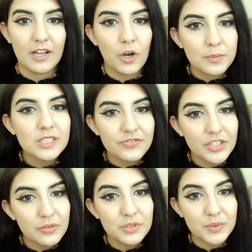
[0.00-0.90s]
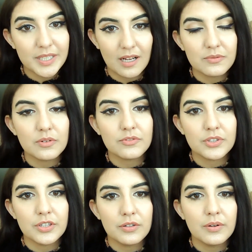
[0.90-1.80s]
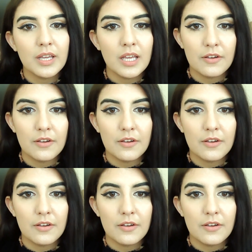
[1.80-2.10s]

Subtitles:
I hope this video was really helpful for you.